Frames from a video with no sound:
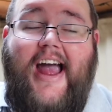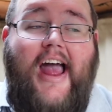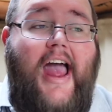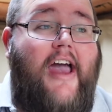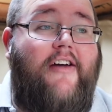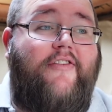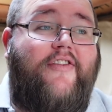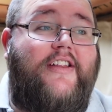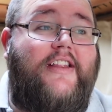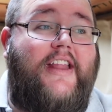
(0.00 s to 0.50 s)

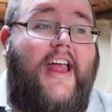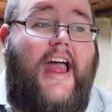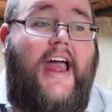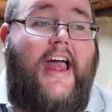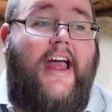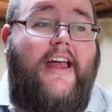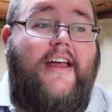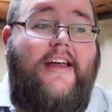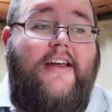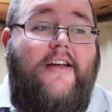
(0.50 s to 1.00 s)
having
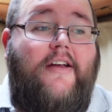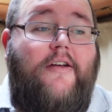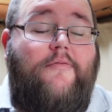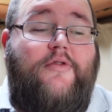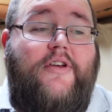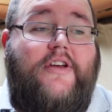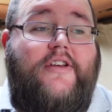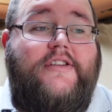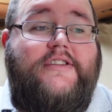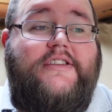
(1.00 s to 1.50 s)
that,
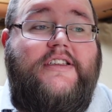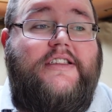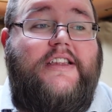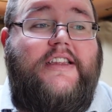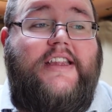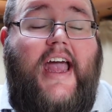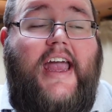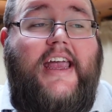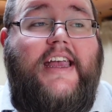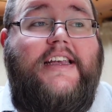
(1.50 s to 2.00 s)
because
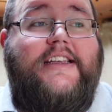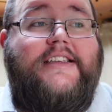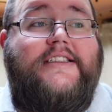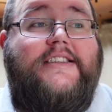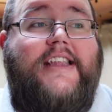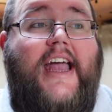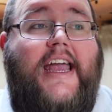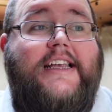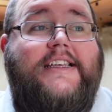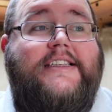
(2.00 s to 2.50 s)
that
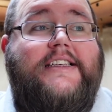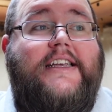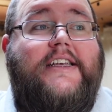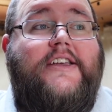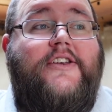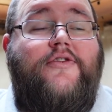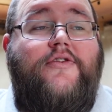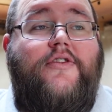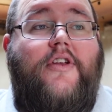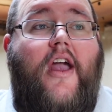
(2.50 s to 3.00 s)
is
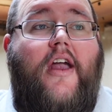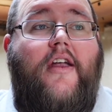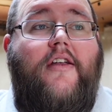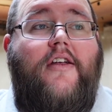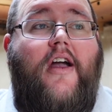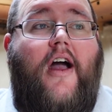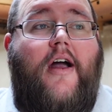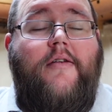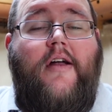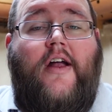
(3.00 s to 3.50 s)
it.
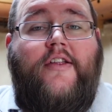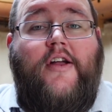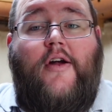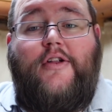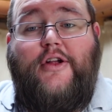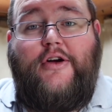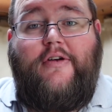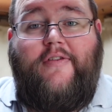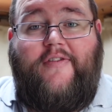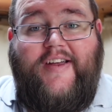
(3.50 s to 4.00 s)
I no
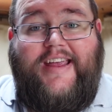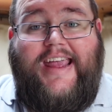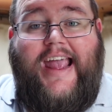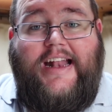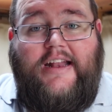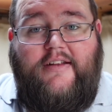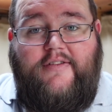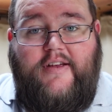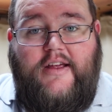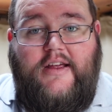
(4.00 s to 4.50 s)
longer forget
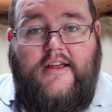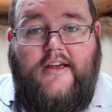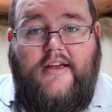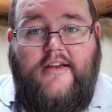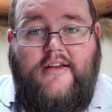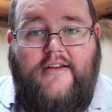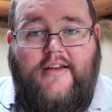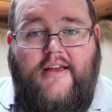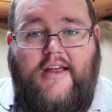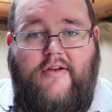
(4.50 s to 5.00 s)
anything
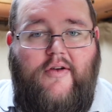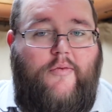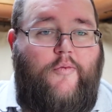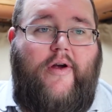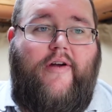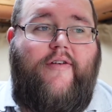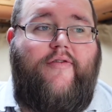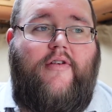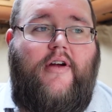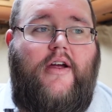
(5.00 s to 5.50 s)

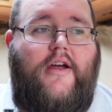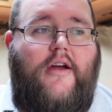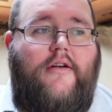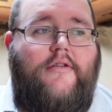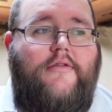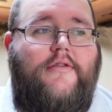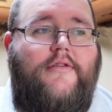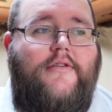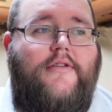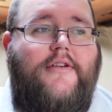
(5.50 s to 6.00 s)
wherever I
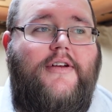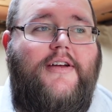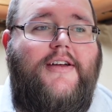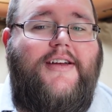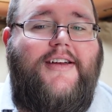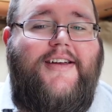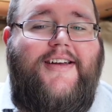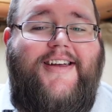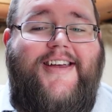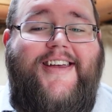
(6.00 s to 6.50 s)
go.
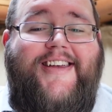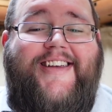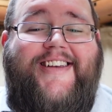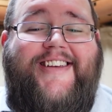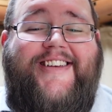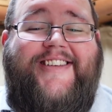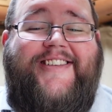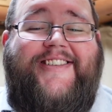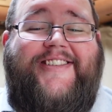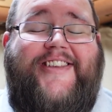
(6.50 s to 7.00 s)

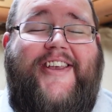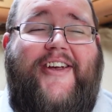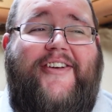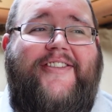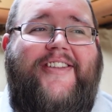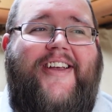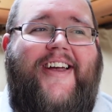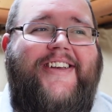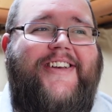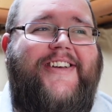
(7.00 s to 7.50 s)
So
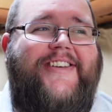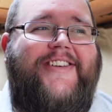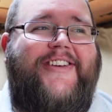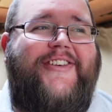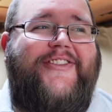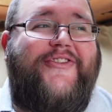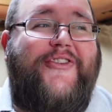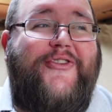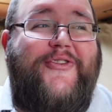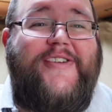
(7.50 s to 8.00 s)
like
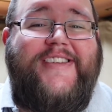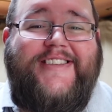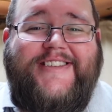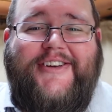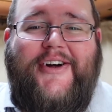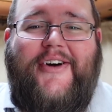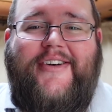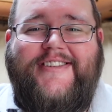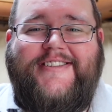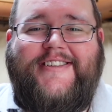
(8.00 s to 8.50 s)
you've always
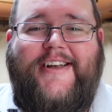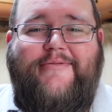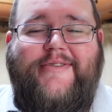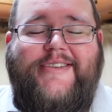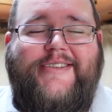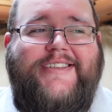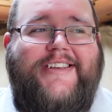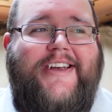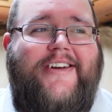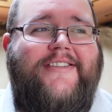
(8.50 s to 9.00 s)
got
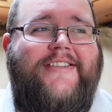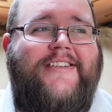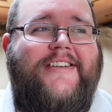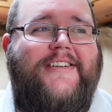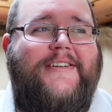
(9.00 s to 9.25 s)
something. So,